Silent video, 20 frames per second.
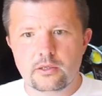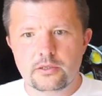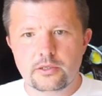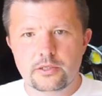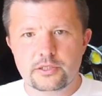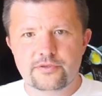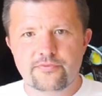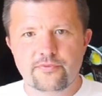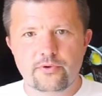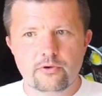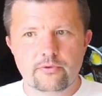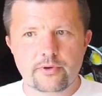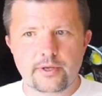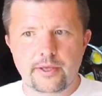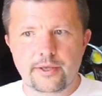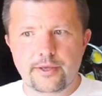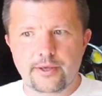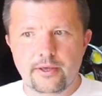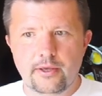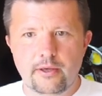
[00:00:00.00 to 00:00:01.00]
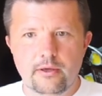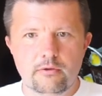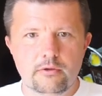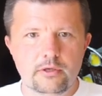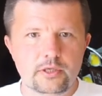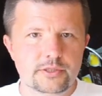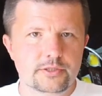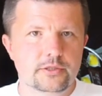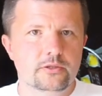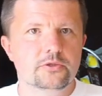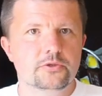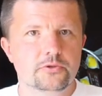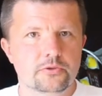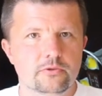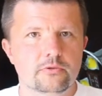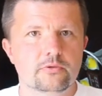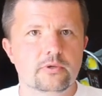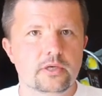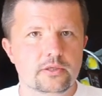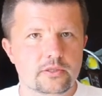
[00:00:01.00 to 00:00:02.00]
It's very easy
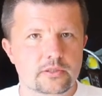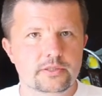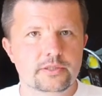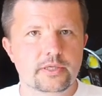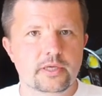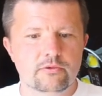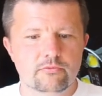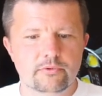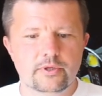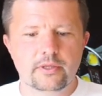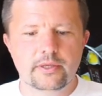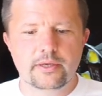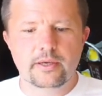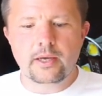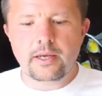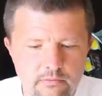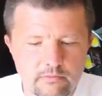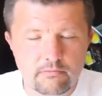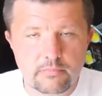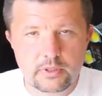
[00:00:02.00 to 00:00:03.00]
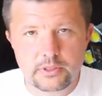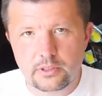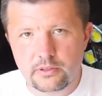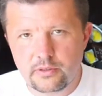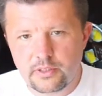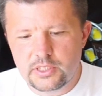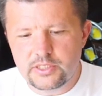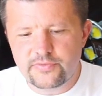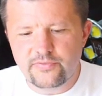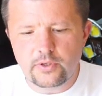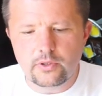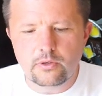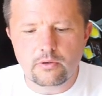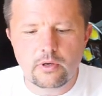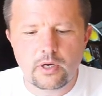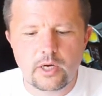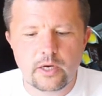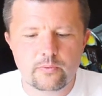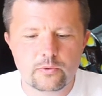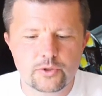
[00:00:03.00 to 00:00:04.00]
to understand, really. But in this video
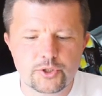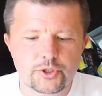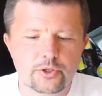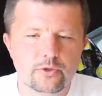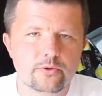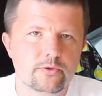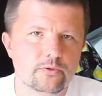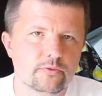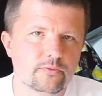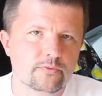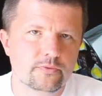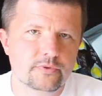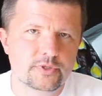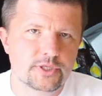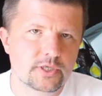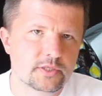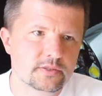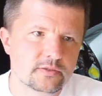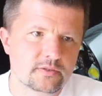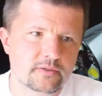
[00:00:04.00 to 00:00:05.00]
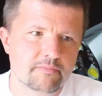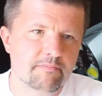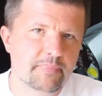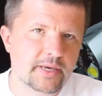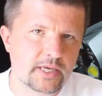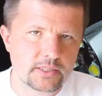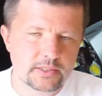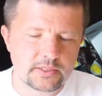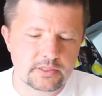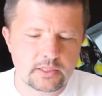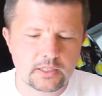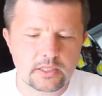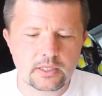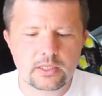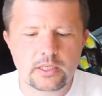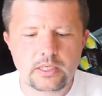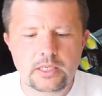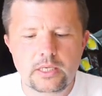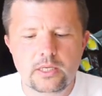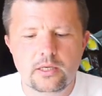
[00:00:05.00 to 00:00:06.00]
I will show you just the basic
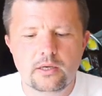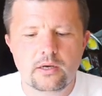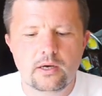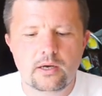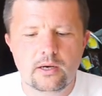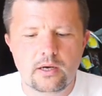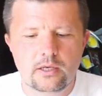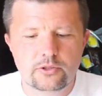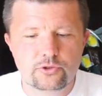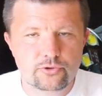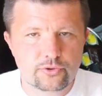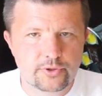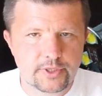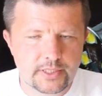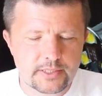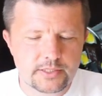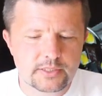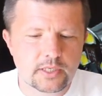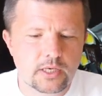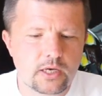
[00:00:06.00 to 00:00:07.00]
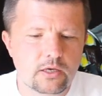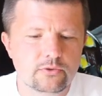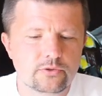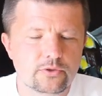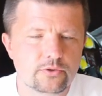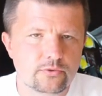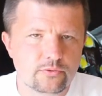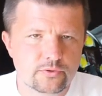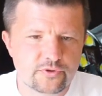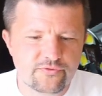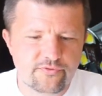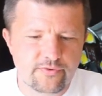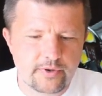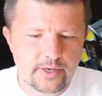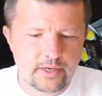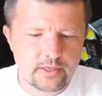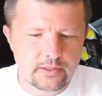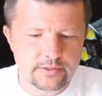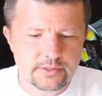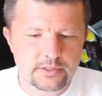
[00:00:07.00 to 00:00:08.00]
tricks how to use
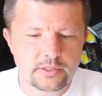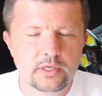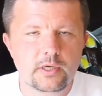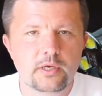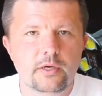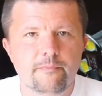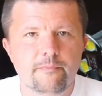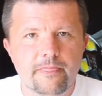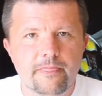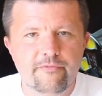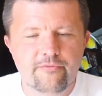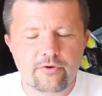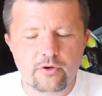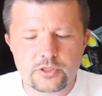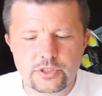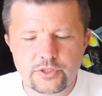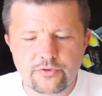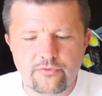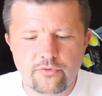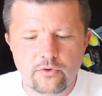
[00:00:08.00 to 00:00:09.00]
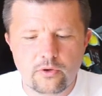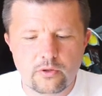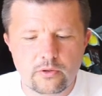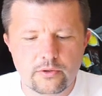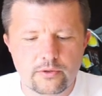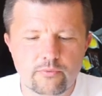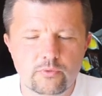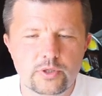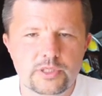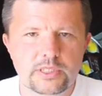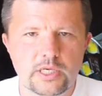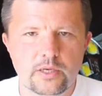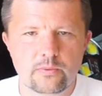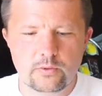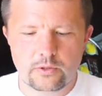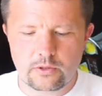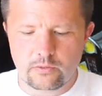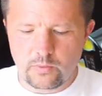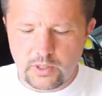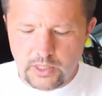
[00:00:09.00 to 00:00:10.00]
files. First of all,
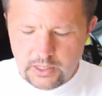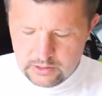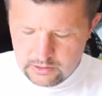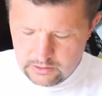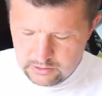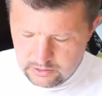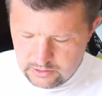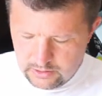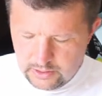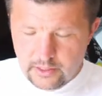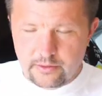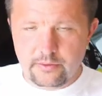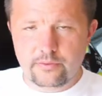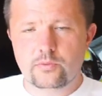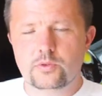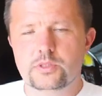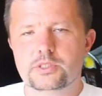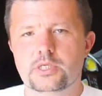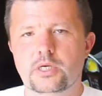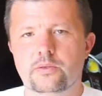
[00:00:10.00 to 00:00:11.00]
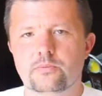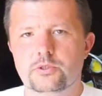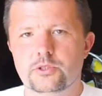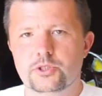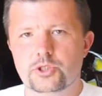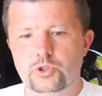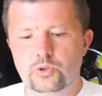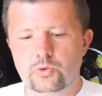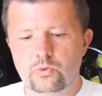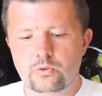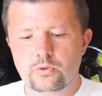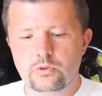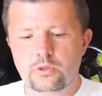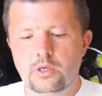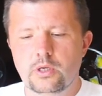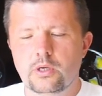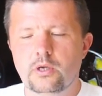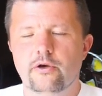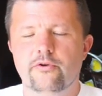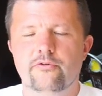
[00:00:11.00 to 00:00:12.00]
3.7.1 and 3.7.2
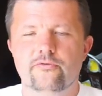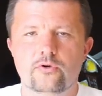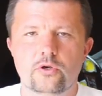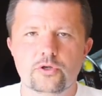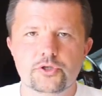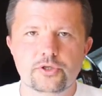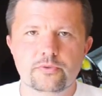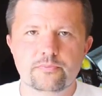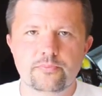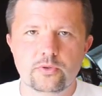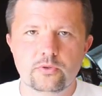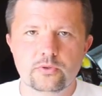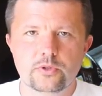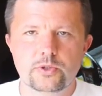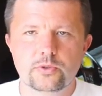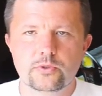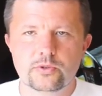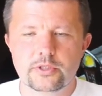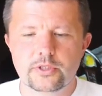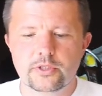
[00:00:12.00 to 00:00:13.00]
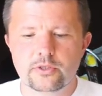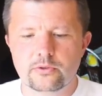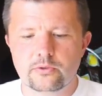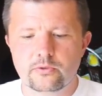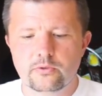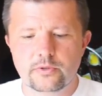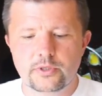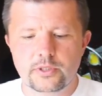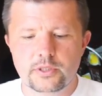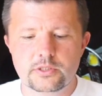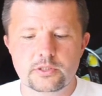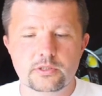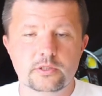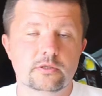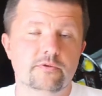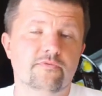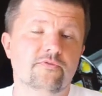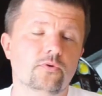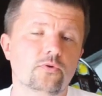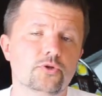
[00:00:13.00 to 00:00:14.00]
version 0.20 is
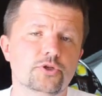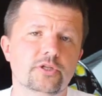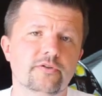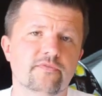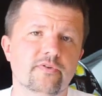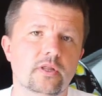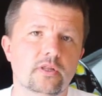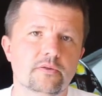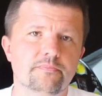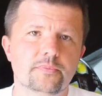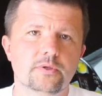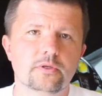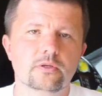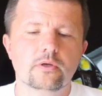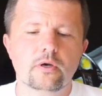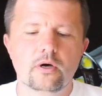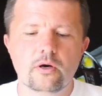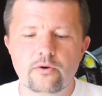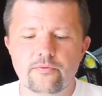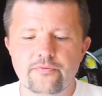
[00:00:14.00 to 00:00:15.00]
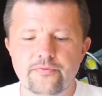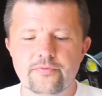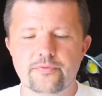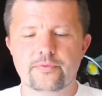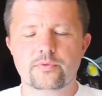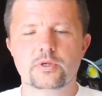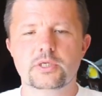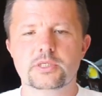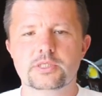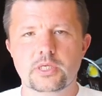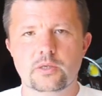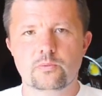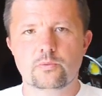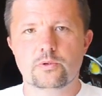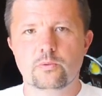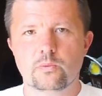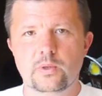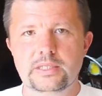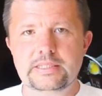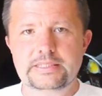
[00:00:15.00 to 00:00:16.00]
the future development of
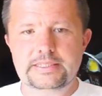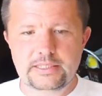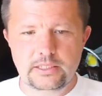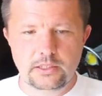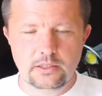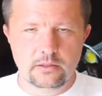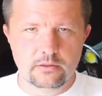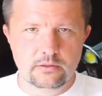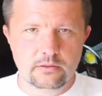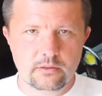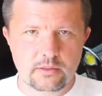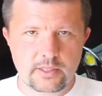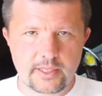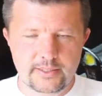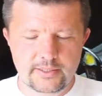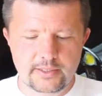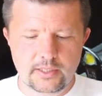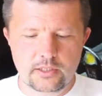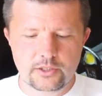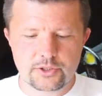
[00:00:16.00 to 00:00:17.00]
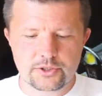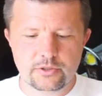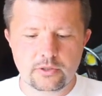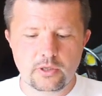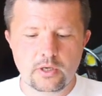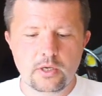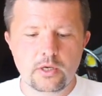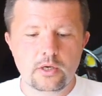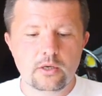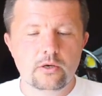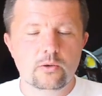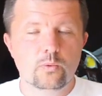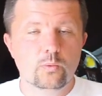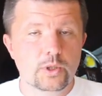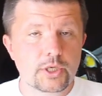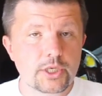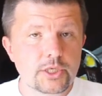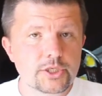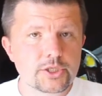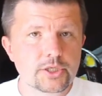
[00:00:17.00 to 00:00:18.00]
3.7.1D light engine,
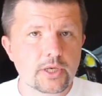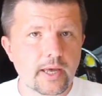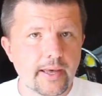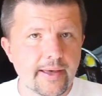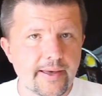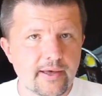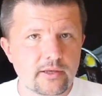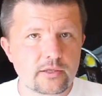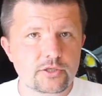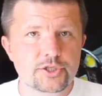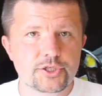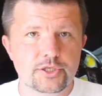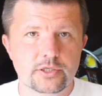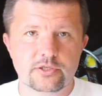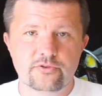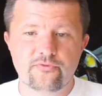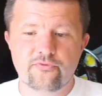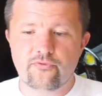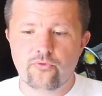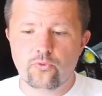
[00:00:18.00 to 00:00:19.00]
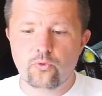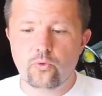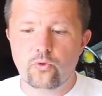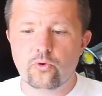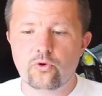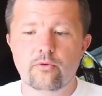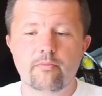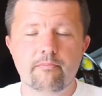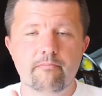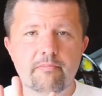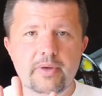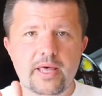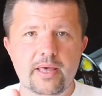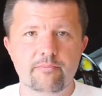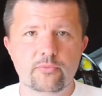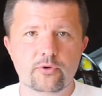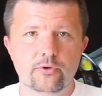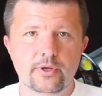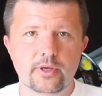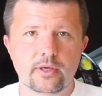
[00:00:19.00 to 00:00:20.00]
which had just 4
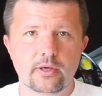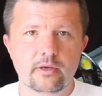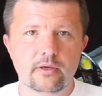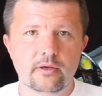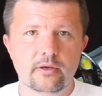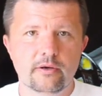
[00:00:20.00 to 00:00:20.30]
memory